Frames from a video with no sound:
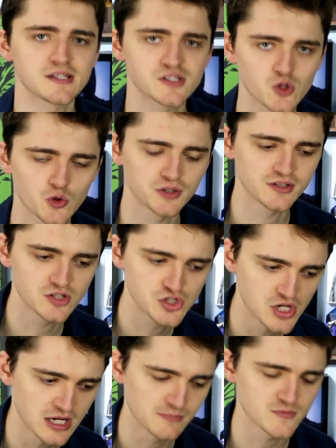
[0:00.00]
his story to
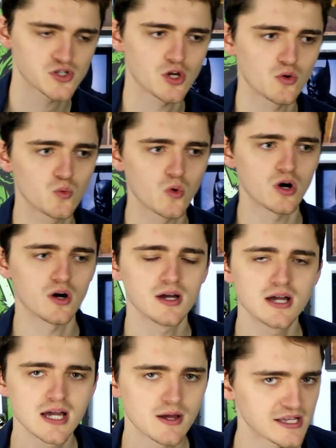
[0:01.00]
Jim. So what
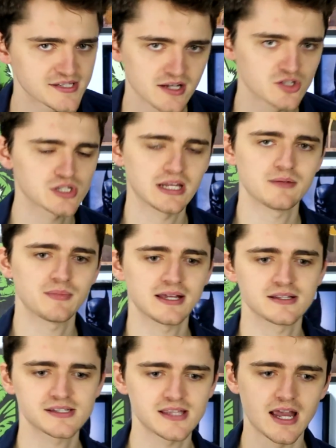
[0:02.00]
essentially
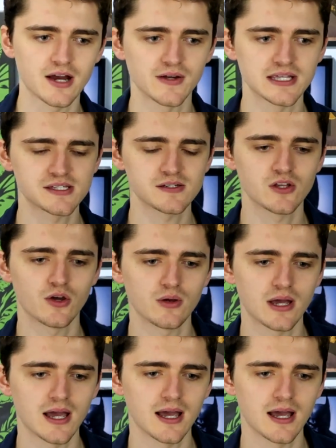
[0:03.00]
means there is, you know,